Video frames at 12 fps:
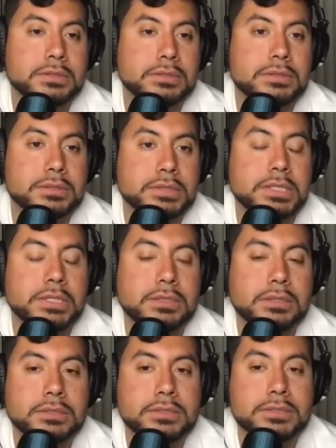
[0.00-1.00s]
Yeah,
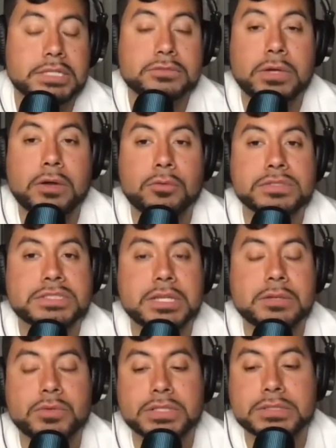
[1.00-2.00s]
that's why I always say,
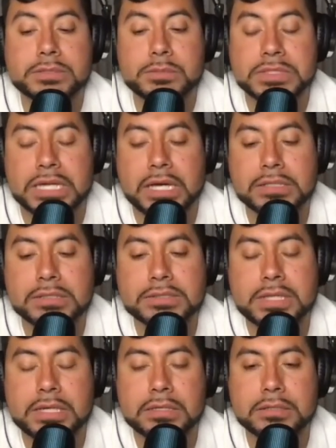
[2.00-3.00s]
brother. To be honest,
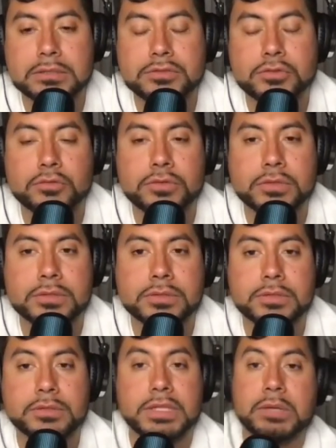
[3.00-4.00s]
like, so
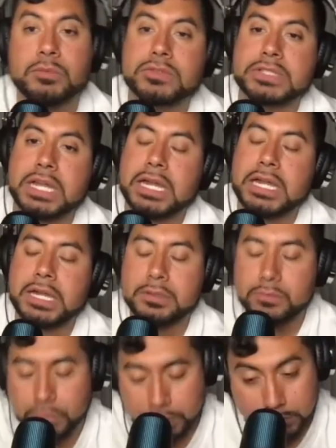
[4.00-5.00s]
the neighbors I
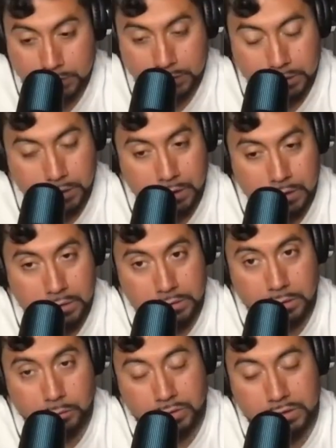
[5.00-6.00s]
had, brother,
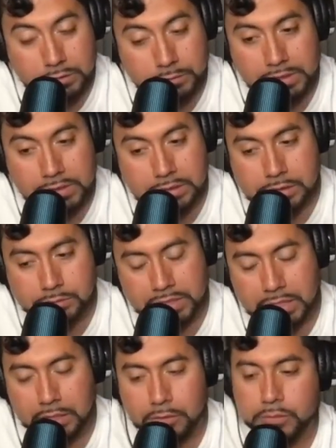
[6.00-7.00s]
they were explaining to me
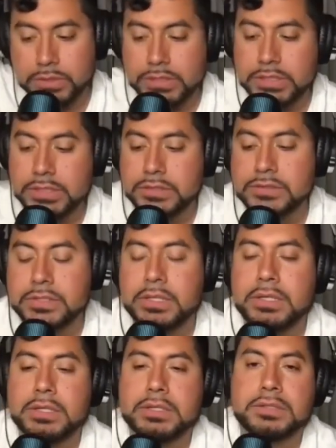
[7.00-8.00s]
how Belize,
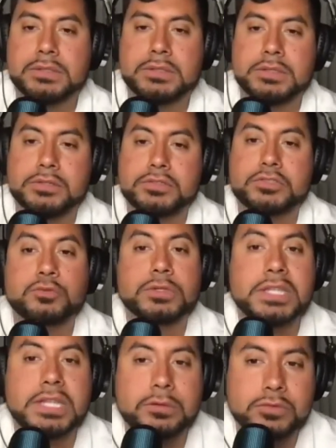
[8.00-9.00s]
there's three
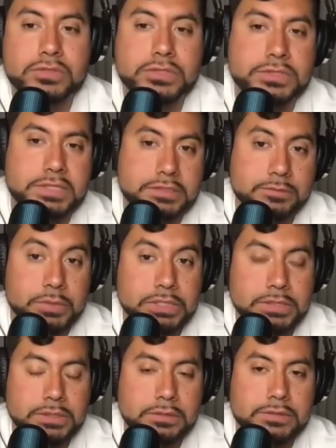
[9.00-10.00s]
languages that's
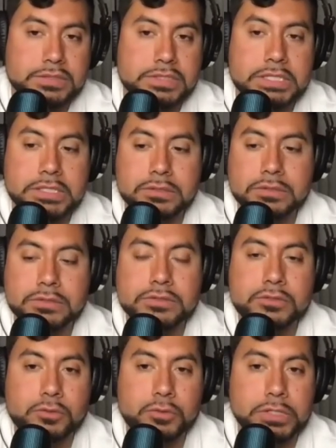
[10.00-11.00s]
big there. It's English,
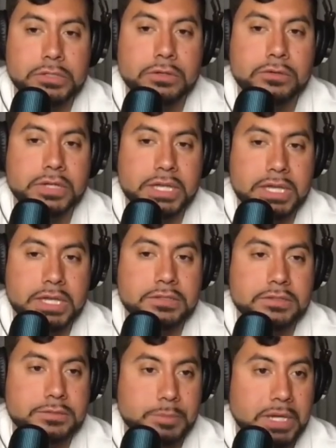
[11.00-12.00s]
Creole,
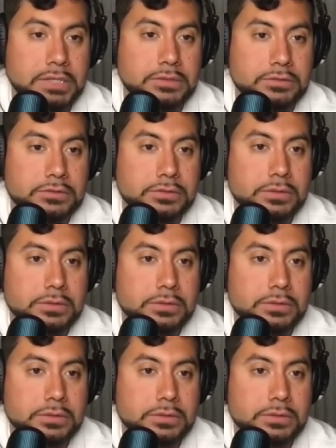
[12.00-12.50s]
and Spanish.